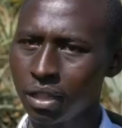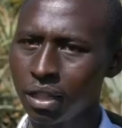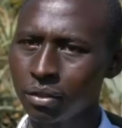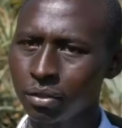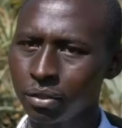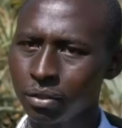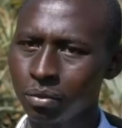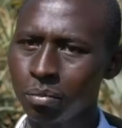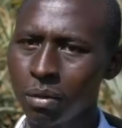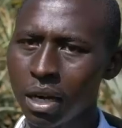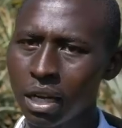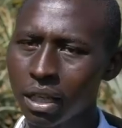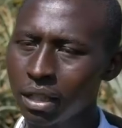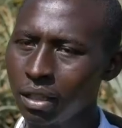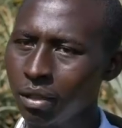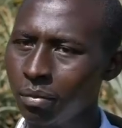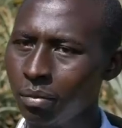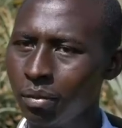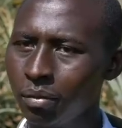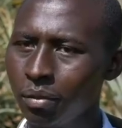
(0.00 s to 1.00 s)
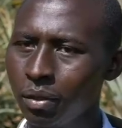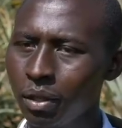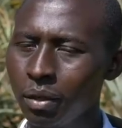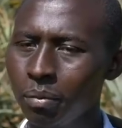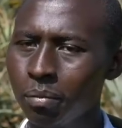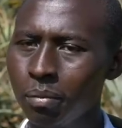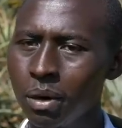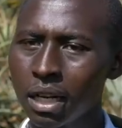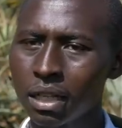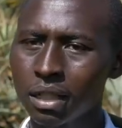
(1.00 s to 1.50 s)
That was back
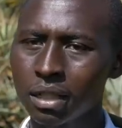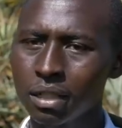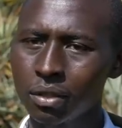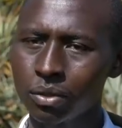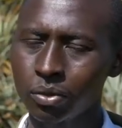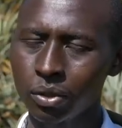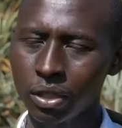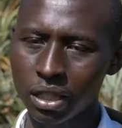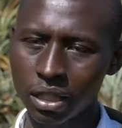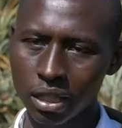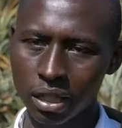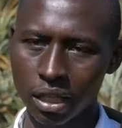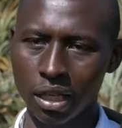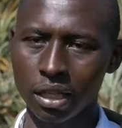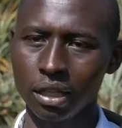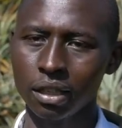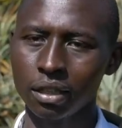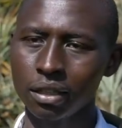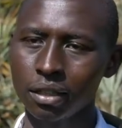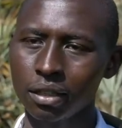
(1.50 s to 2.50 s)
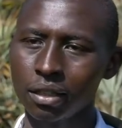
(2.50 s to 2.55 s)
2010.